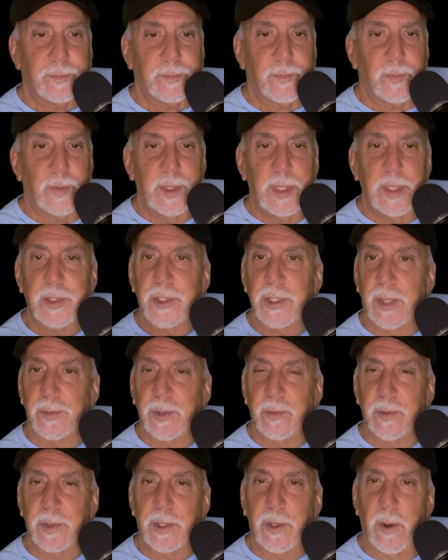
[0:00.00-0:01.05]
and then
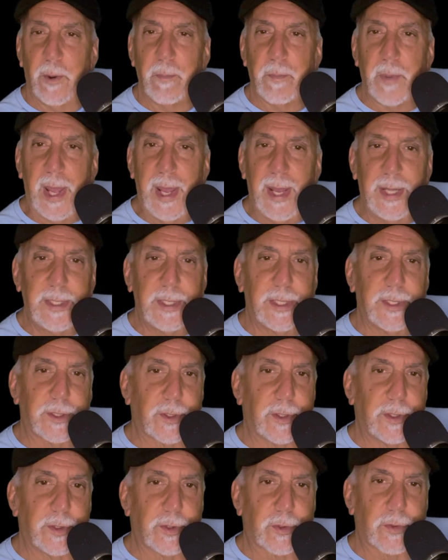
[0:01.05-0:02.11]
something would go bad, get
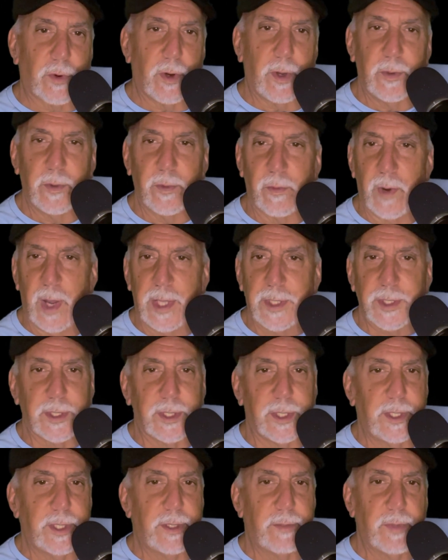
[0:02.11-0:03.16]
in trouble,
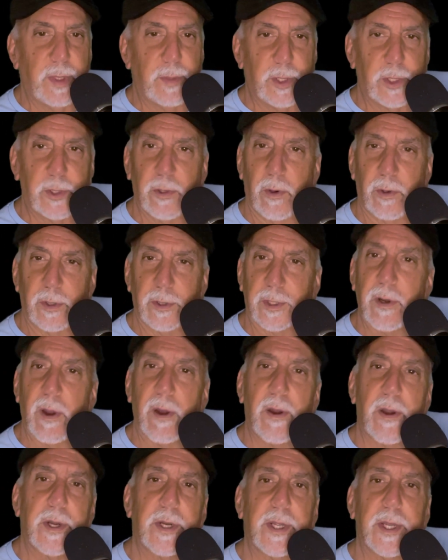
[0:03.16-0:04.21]
arrested, maybe total a
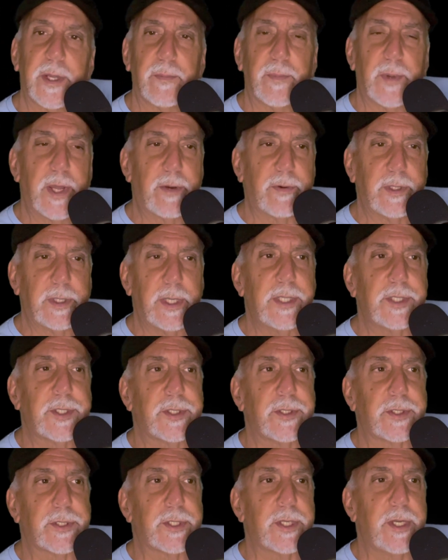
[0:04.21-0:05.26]
car, get in a bad
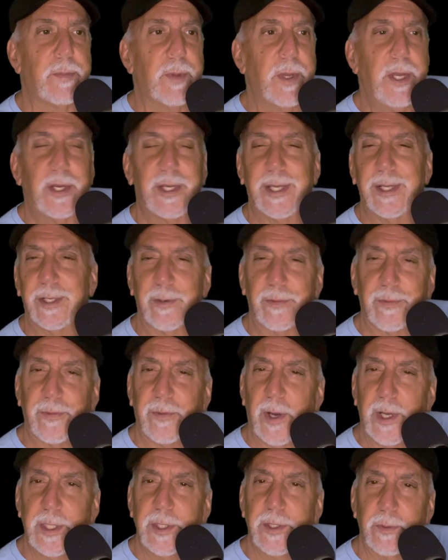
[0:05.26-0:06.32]
relationship, get into
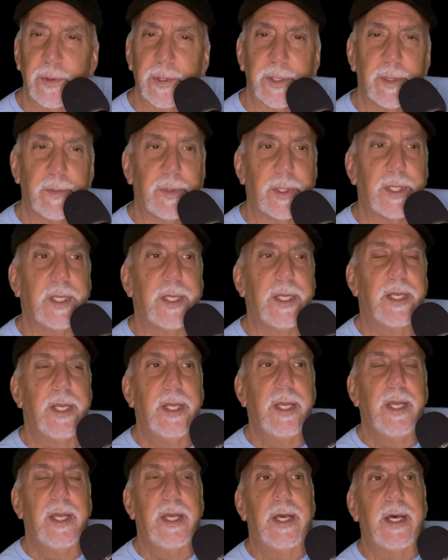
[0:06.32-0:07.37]
fights with somebody.
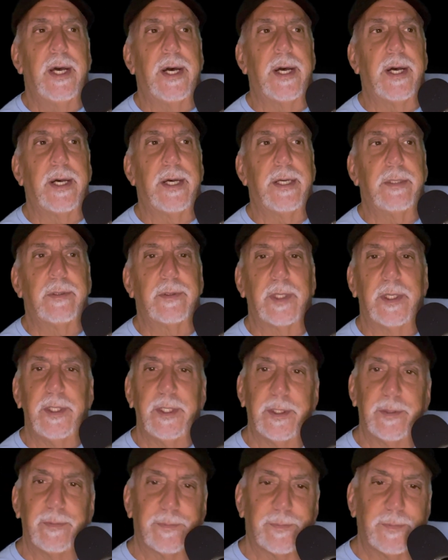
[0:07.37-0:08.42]

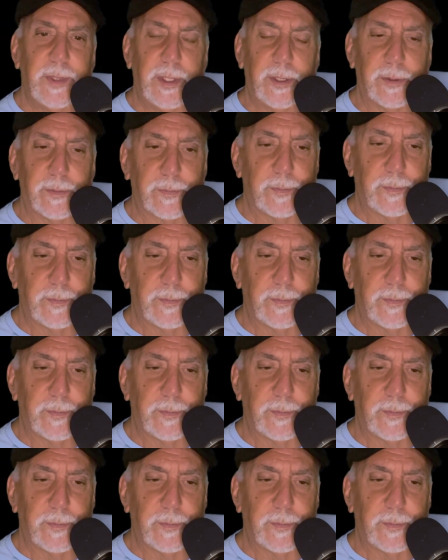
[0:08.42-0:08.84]
Then you